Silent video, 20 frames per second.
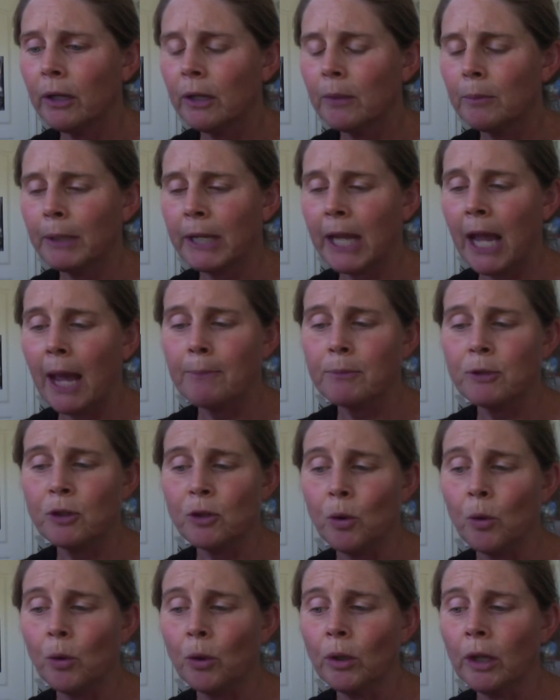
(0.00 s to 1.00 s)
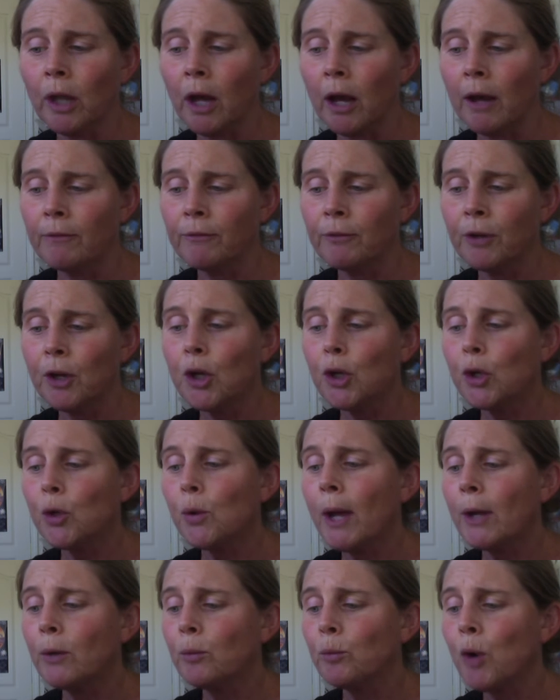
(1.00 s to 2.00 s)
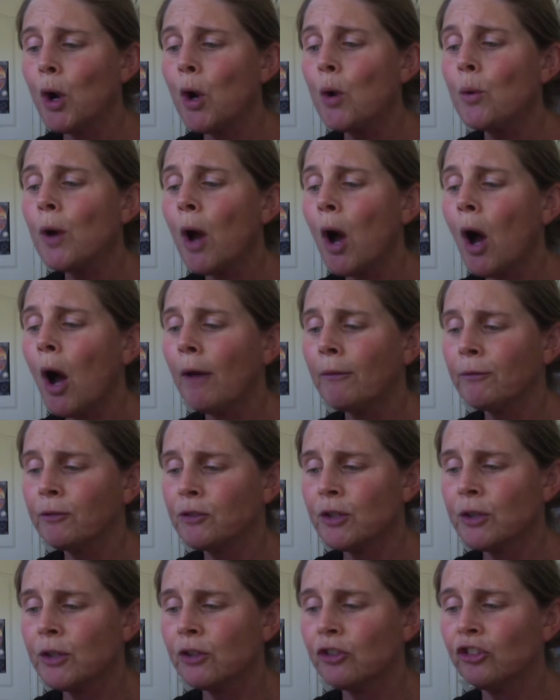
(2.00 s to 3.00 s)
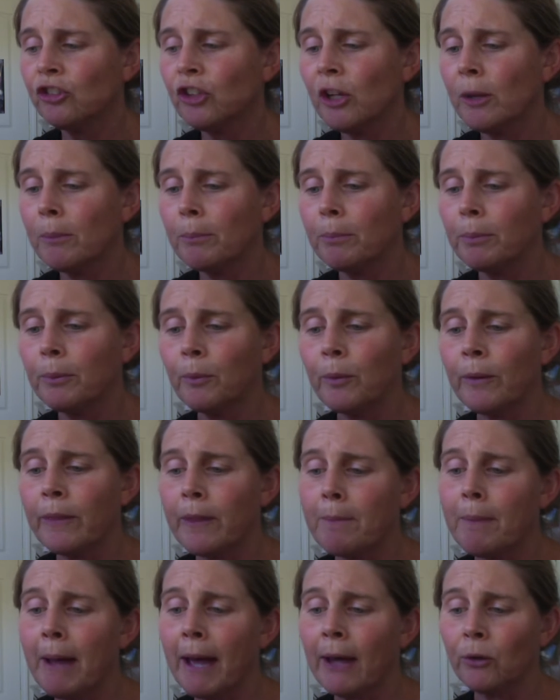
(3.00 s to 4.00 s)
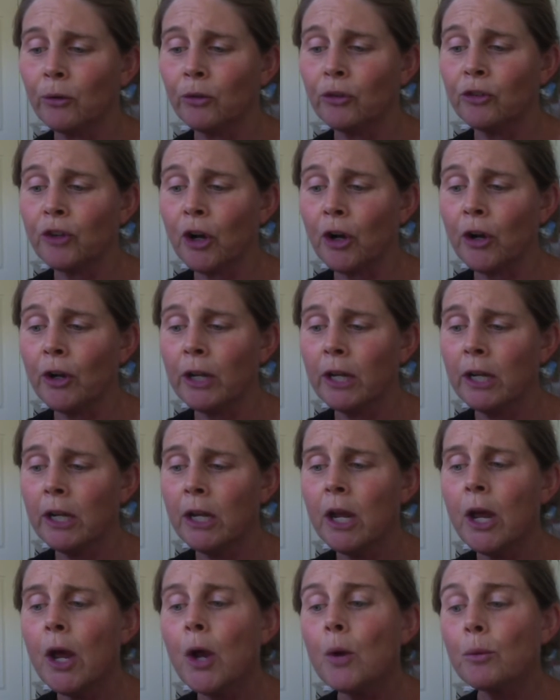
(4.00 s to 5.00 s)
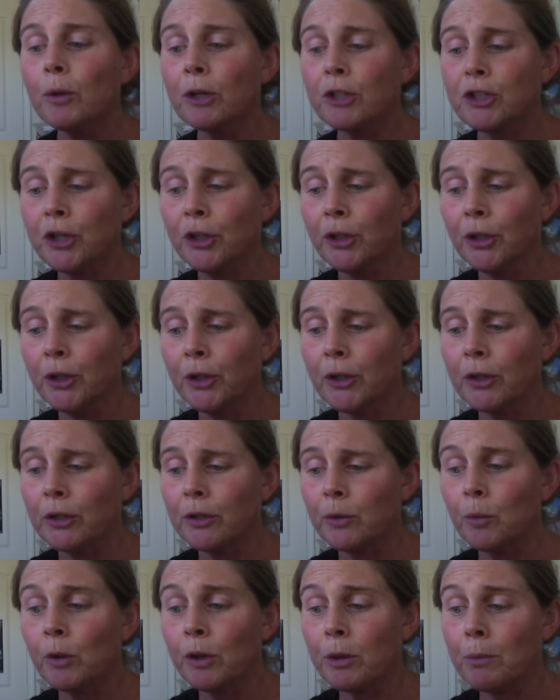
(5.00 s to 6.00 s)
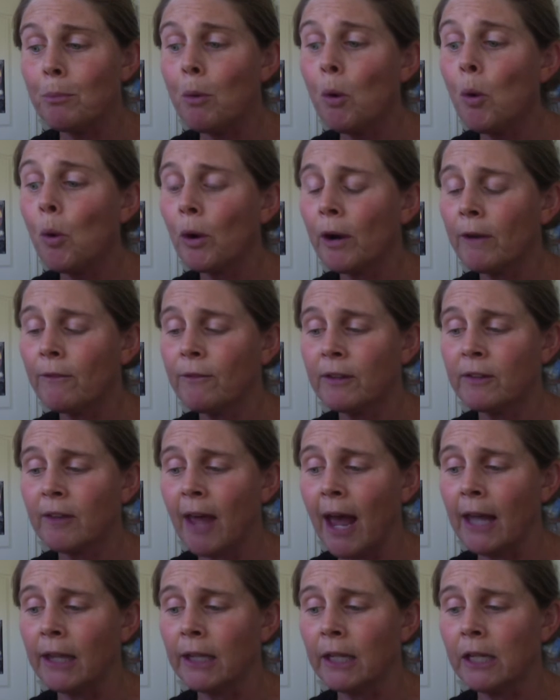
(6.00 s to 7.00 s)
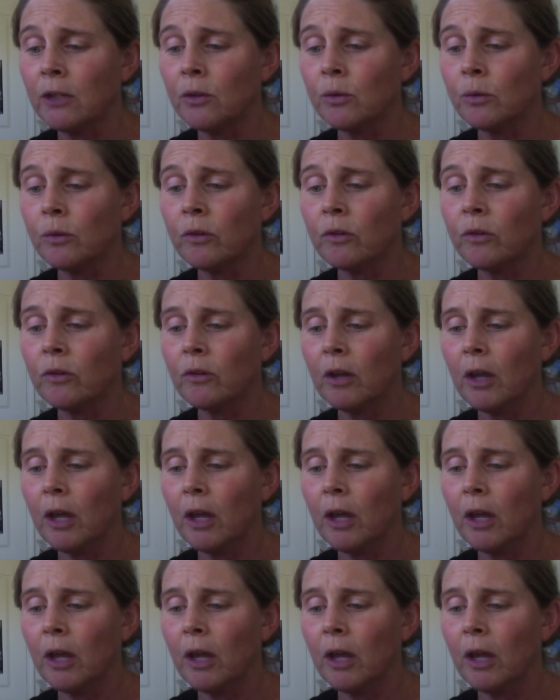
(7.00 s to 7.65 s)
but Captain Orlov, who had rowed off to the ship when the battle started, returned with more of his Aleuts.